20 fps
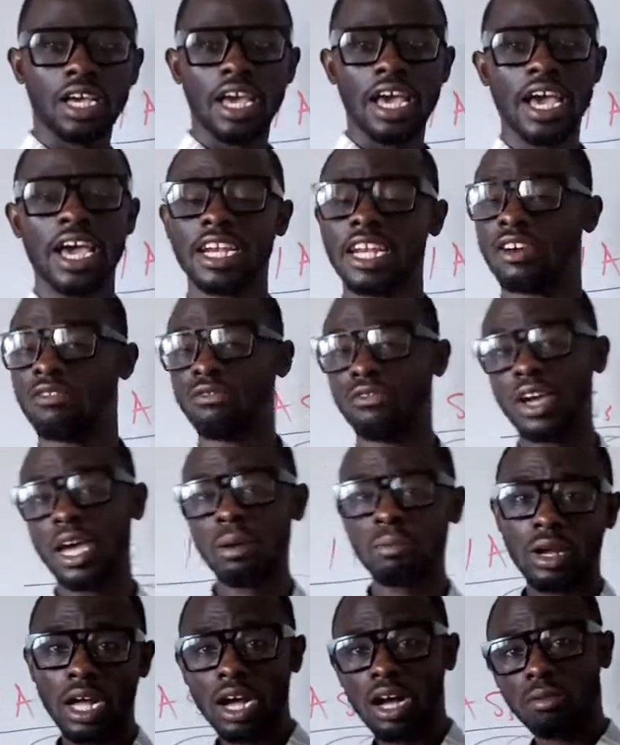and the
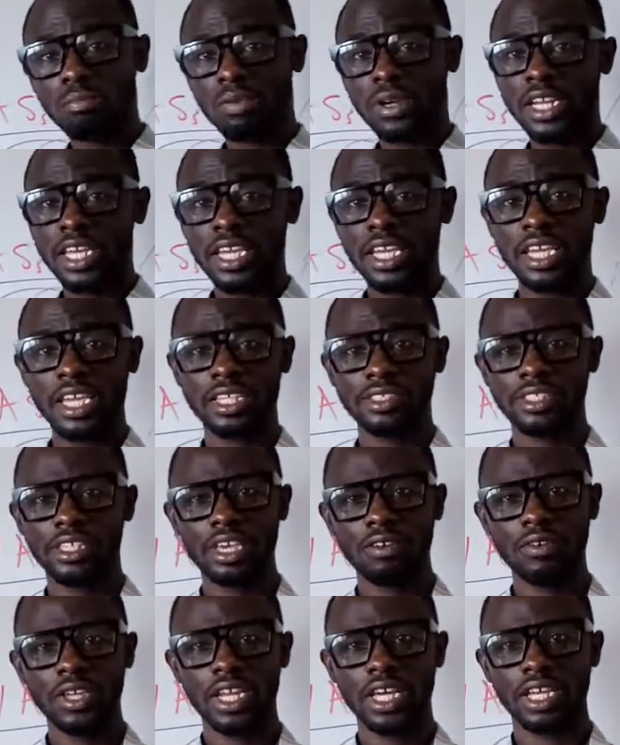firm company is
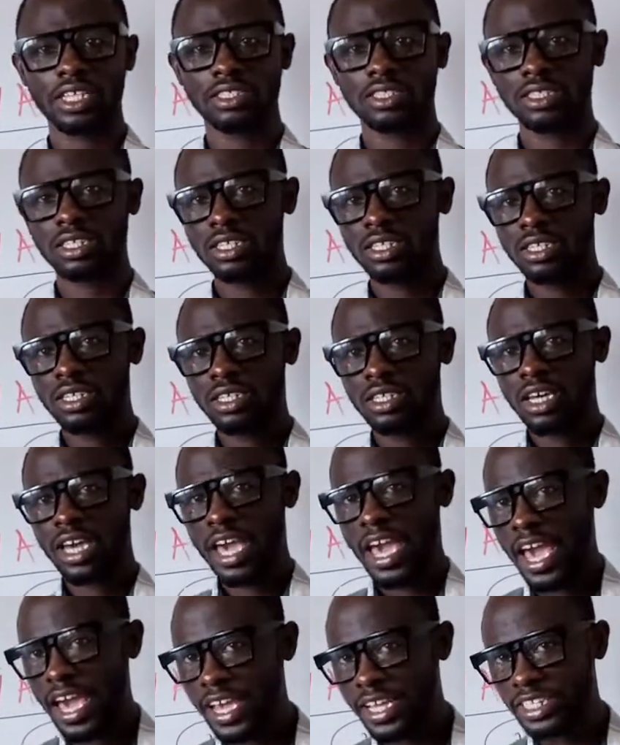giving us
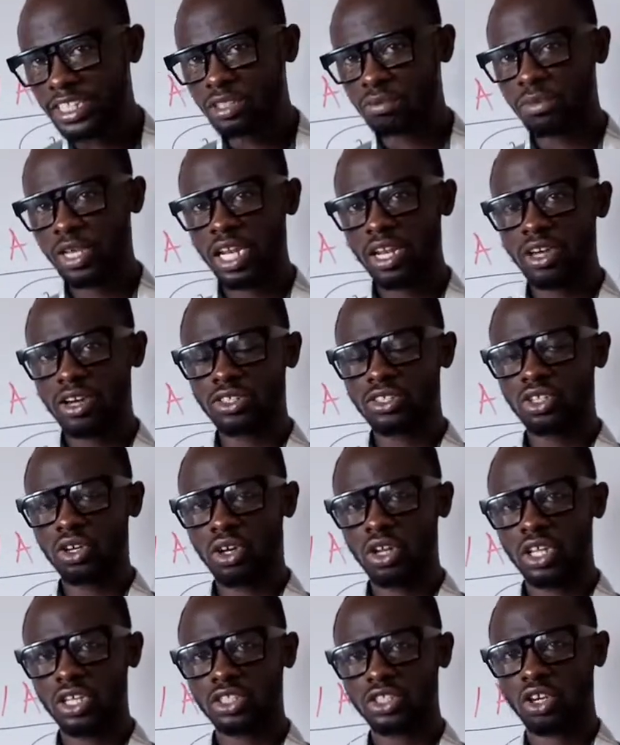$8 million
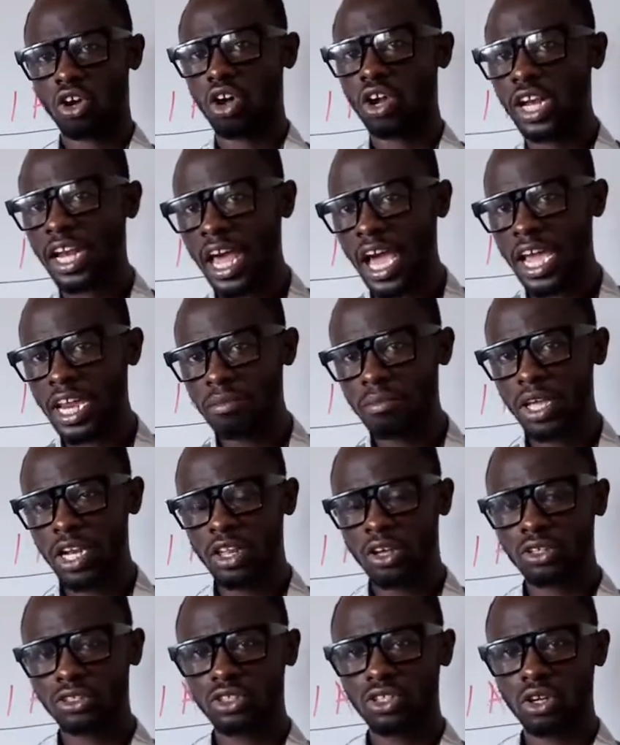or $9
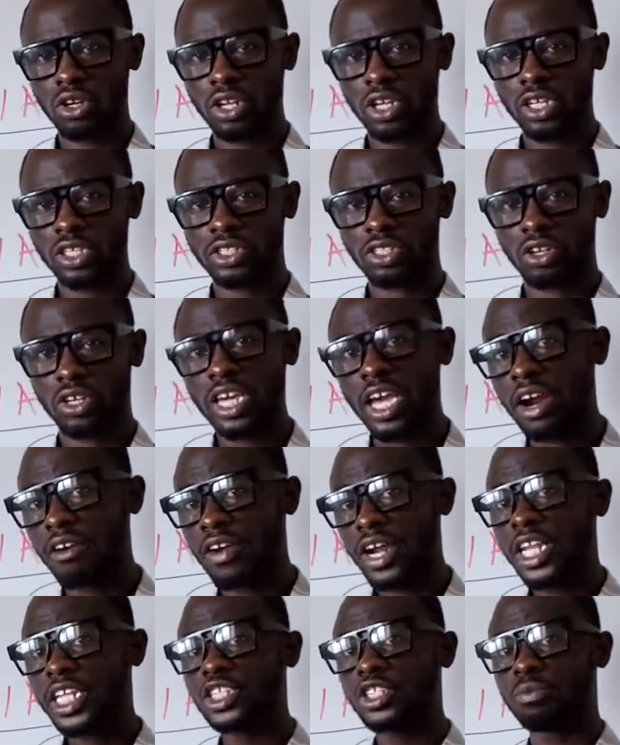million, or they are
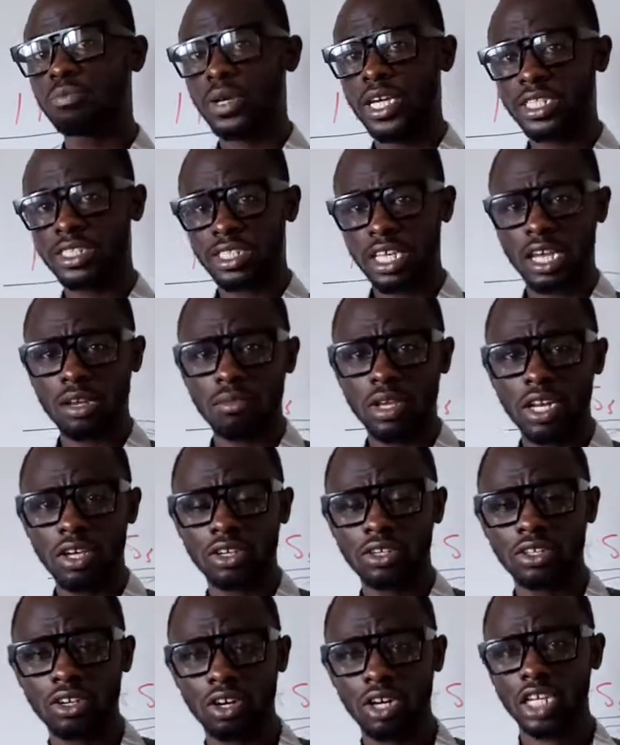ready to pay $10
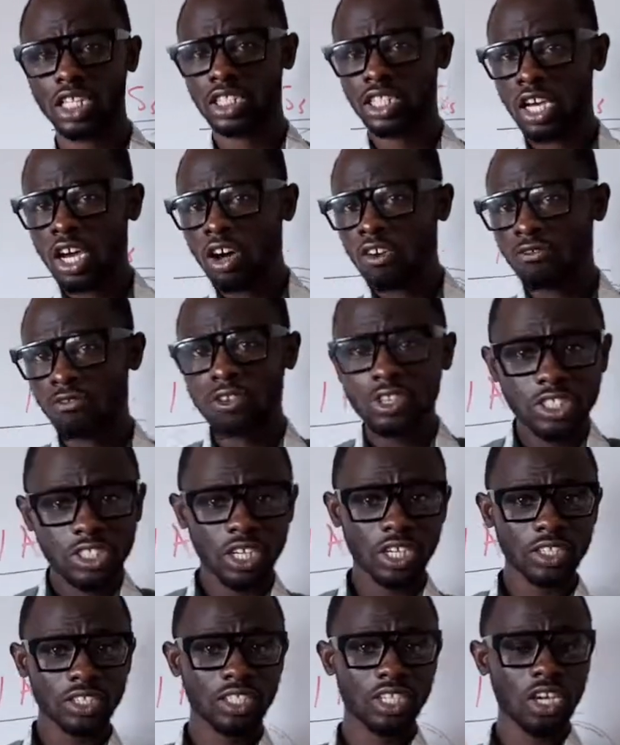million for
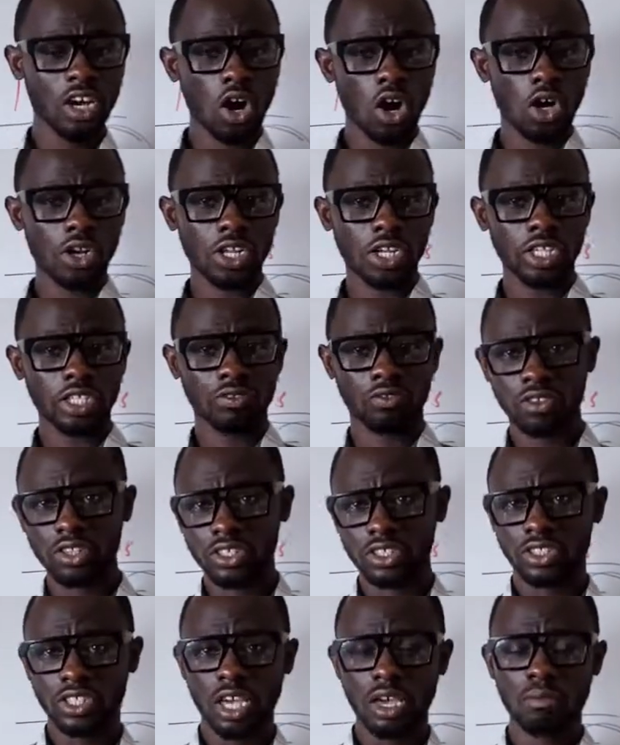just the audit for the
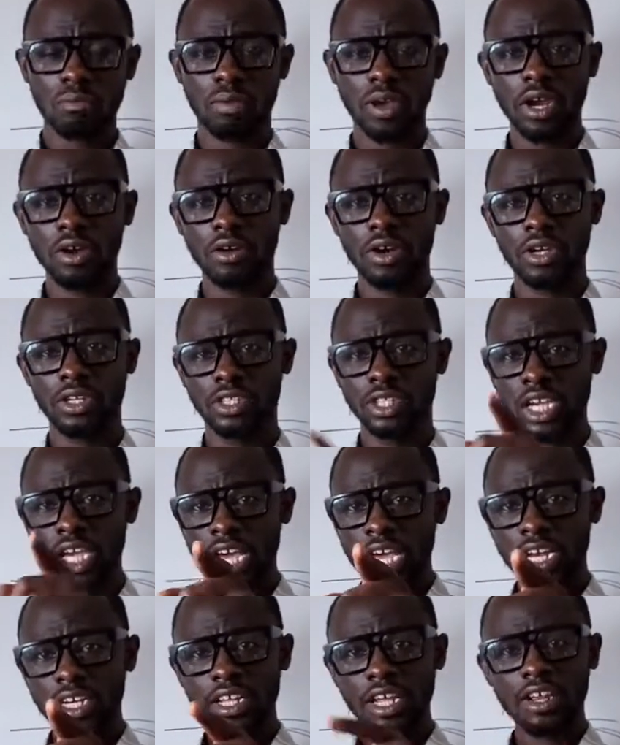same period,
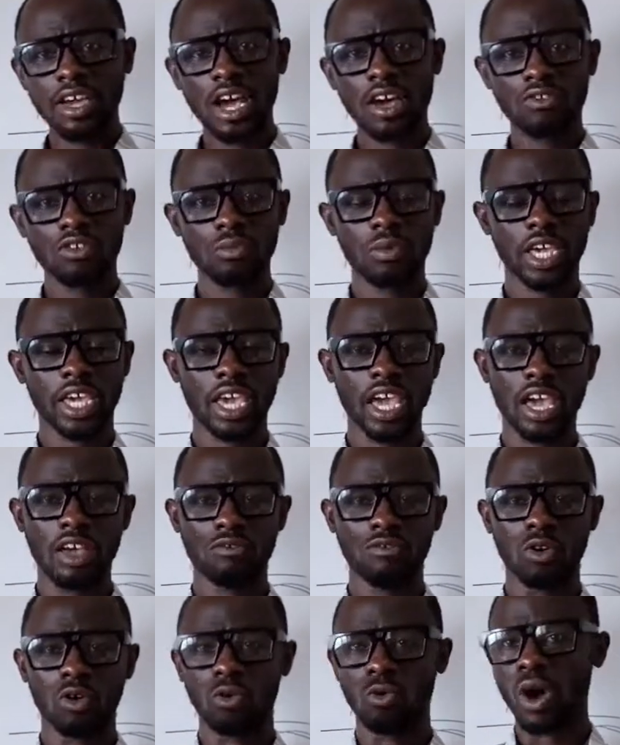then you have to be
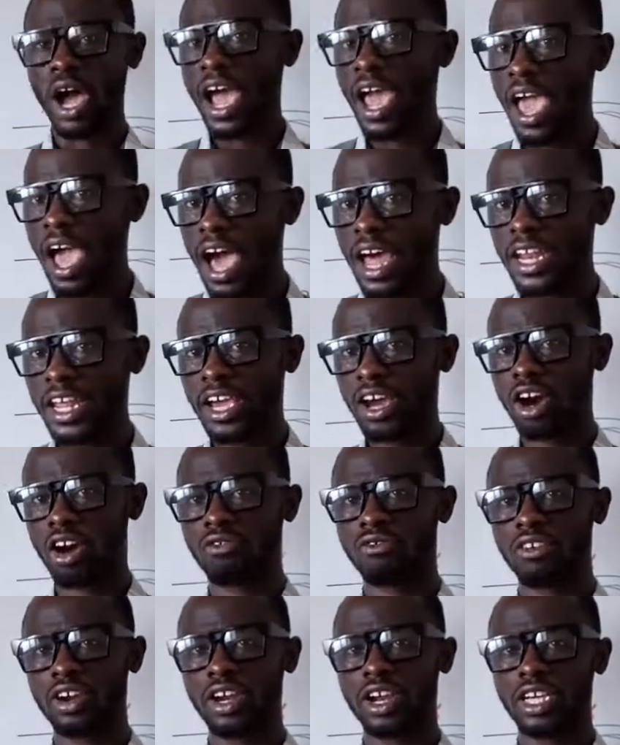careful. Why are they
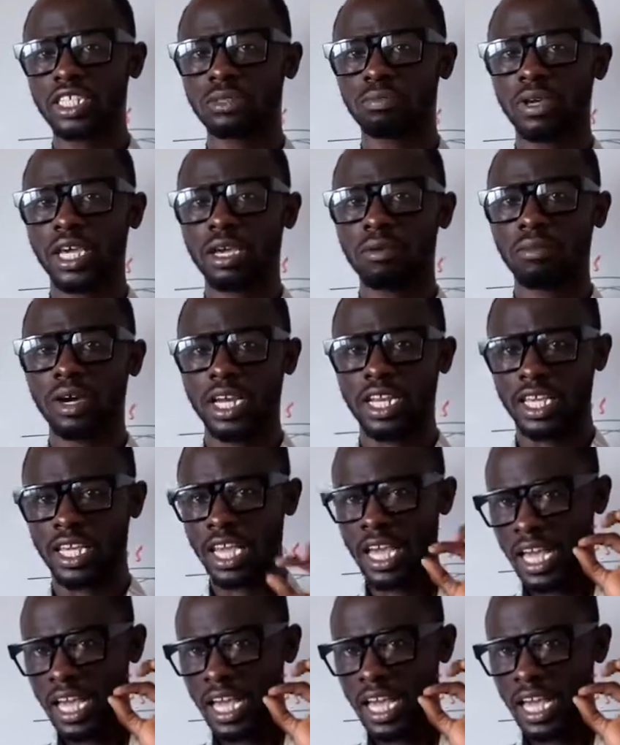offering us big money?